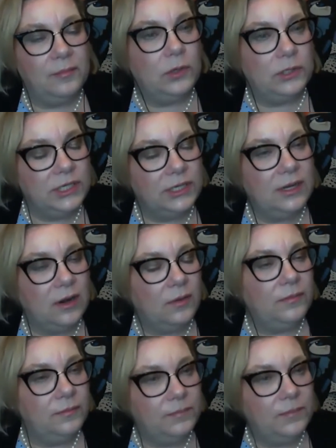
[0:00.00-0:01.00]
make it more,
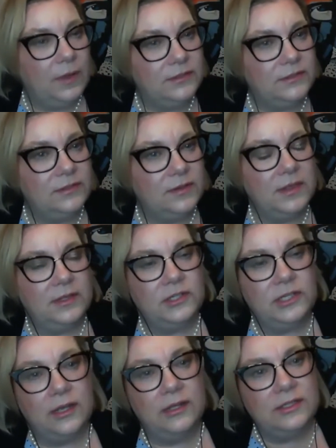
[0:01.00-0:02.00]
as some
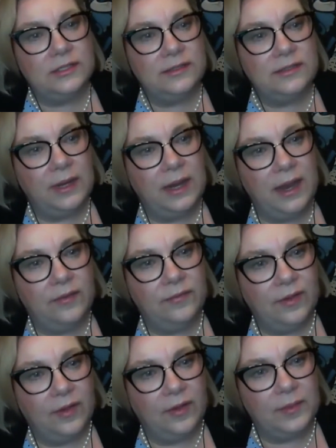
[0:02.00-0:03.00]
of the challenges that we
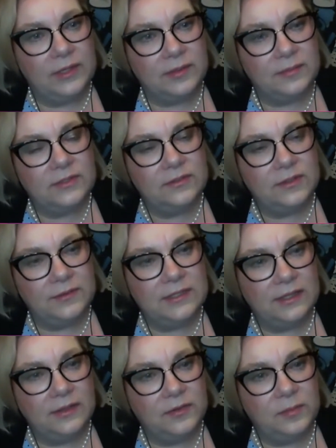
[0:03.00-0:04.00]
have in terms of
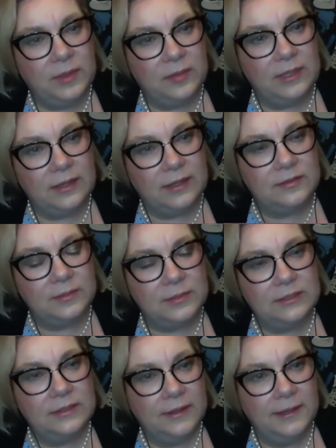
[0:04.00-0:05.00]
servicing those B2B
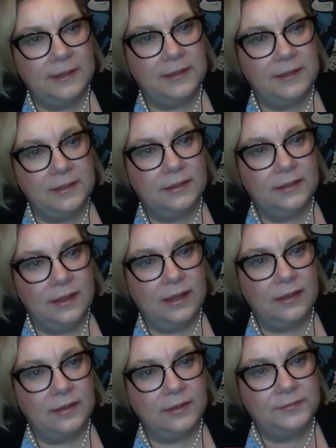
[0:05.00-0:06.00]
customers.
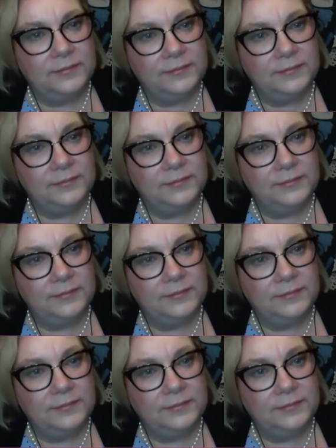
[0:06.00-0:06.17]
Yeah.